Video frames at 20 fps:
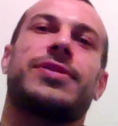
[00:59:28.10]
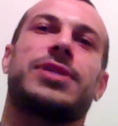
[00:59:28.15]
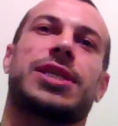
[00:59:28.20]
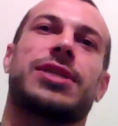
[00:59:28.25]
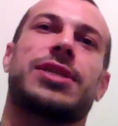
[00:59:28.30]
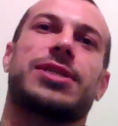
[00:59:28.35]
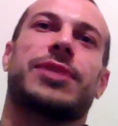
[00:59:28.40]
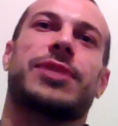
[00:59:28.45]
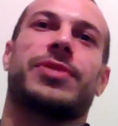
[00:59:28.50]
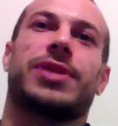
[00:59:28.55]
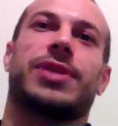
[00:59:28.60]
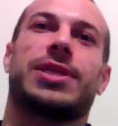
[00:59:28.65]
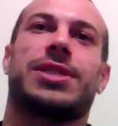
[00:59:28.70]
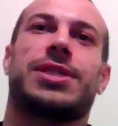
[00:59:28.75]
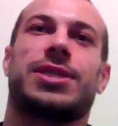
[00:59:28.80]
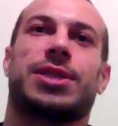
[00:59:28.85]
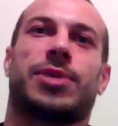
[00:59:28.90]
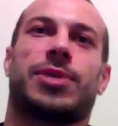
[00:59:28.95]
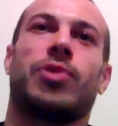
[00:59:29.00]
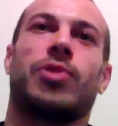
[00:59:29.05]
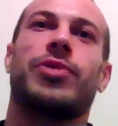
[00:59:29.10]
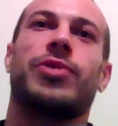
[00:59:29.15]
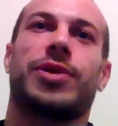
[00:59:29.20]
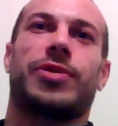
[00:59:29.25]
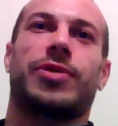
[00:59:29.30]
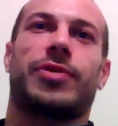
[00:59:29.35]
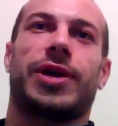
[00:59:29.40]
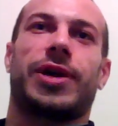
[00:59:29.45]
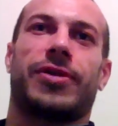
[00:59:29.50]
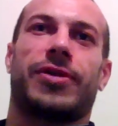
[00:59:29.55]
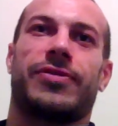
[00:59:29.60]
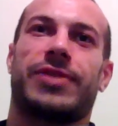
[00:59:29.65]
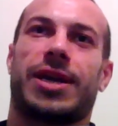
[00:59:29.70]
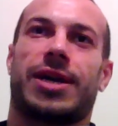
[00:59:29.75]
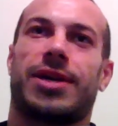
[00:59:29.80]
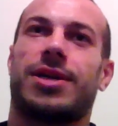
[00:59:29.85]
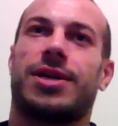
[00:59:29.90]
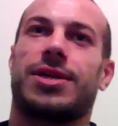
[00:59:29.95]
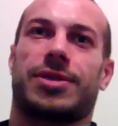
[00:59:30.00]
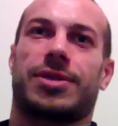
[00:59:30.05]
some of these things I'm already aware of
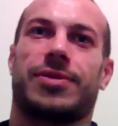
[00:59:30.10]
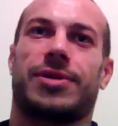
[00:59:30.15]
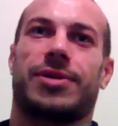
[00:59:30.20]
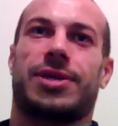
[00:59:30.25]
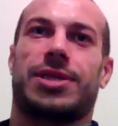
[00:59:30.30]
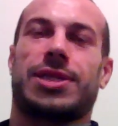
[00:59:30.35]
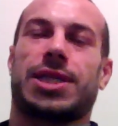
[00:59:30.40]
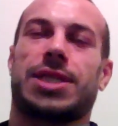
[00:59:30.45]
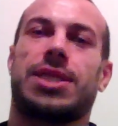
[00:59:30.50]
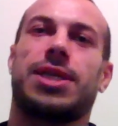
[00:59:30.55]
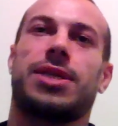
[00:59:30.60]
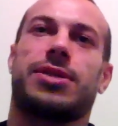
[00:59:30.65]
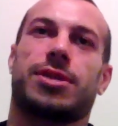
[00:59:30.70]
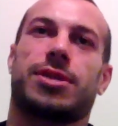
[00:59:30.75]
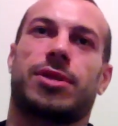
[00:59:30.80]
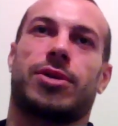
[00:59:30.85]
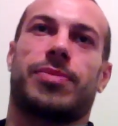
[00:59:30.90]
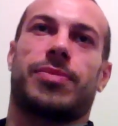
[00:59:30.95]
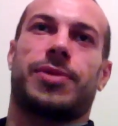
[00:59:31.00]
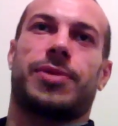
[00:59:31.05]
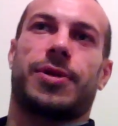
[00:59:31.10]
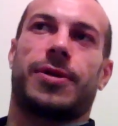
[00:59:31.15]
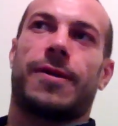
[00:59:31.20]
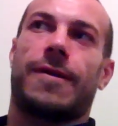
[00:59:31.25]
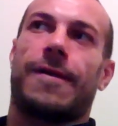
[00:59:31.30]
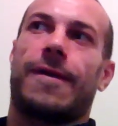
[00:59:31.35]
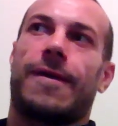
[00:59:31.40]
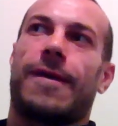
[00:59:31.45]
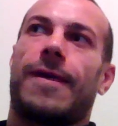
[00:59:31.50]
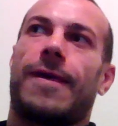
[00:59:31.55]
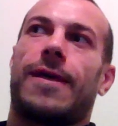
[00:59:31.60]
now because I teach a lot, but